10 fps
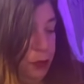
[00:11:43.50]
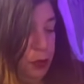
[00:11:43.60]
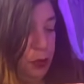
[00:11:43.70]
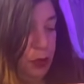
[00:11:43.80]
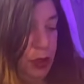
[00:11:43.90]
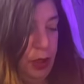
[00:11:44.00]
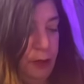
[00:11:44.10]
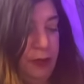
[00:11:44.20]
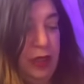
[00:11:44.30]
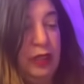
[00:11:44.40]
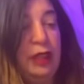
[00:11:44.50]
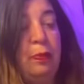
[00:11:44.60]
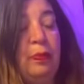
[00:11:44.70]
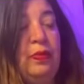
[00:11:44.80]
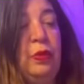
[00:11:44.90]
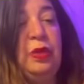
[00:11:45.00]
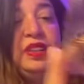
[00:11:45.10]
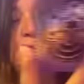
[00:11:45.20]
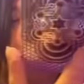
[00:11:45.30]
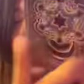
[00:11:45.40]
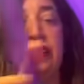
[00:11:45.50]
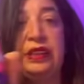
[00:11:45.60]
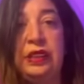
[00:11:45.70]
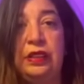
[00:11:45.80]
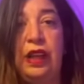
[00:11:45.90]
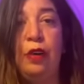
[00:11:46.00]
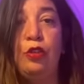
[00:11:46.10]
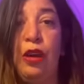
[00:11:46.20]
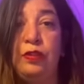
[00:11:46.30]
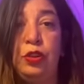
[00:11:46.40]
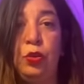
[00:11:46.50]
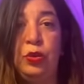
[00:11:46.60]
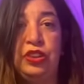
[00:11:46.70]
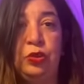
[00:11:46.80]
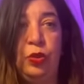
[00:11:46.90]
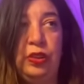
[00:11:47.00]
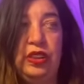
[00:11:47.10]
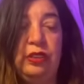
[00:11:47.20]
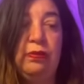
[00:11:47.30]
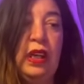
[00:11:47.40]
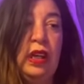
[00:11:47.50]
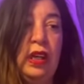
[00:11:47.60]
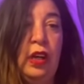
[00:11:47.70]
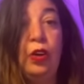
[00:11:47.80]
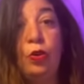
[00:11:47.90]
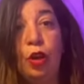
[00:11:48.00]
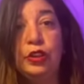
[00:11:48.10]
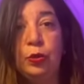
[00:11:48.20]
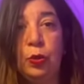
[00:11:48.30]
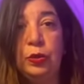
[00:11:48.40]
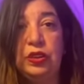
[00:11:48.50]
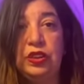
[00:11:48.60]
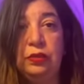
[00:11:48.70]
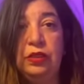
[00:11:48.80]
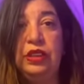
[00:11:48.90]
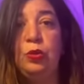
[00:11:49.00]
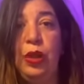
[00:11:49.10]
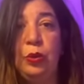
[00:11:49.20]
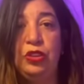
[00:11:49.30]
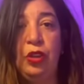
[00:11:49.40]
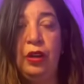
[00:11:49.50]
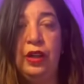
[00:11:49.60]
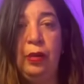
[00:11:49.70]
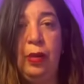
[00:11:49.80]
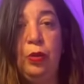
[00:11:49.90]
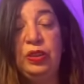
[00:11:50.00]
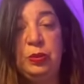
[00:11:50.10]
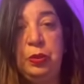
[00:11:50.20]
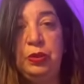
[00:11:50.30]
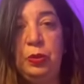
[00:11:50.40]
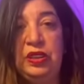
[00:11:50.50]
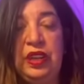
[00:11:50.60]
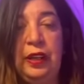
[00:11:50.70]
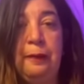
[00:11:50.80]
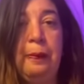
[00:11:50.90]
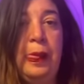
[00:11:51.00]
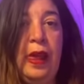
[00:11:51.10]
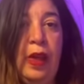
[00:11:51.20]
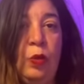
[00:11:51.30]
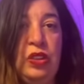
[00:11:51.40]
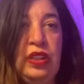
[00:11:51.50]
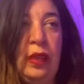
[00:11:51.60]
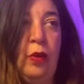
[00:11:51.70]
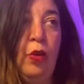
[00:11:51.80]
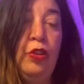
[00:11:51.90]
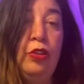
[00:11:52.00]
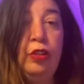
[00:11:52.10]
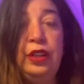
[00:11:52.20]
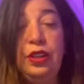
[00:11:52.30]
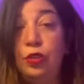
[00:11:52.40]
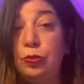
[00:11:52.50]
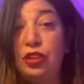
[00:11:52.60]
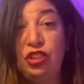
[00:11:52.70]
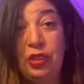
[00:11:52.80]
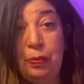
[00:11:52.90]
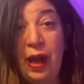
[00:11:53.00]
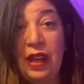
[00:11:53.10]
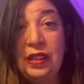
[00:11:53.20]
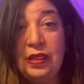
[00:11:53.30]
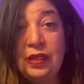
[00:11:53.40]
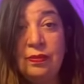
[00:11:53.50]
you? Uh, in the recent past till now, you have the Two of Swords. Crossroads. This is what I was talking about, what Spirit was saying. Was that or you're looking too much in the past